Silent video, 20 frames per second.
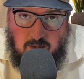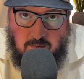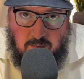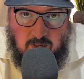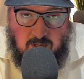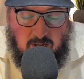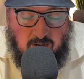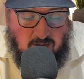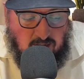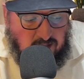He
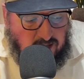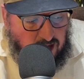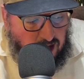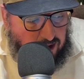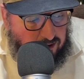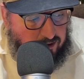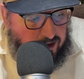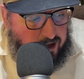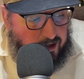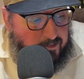can
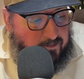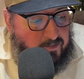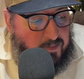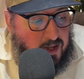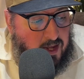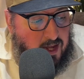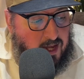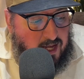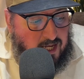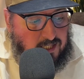accelerate.
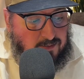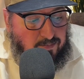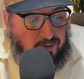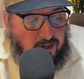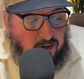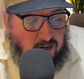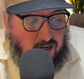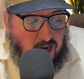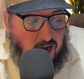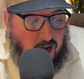His
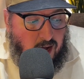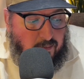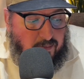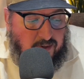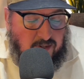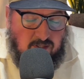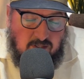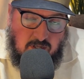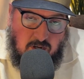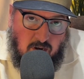player comp
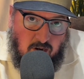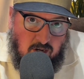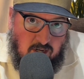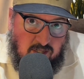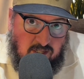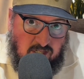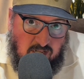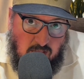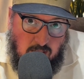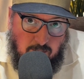is Curtis
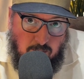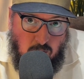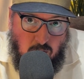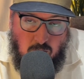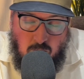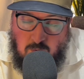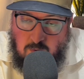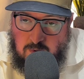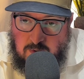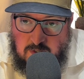Samuel,
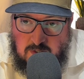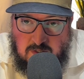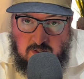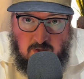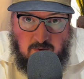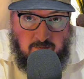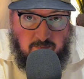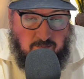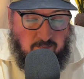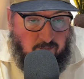who is
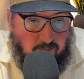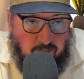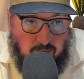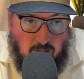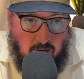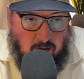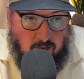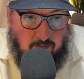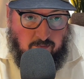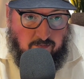a
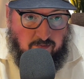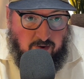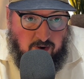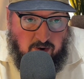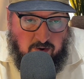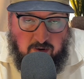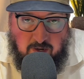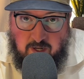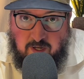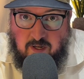
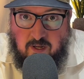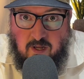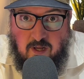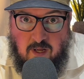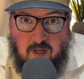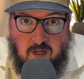very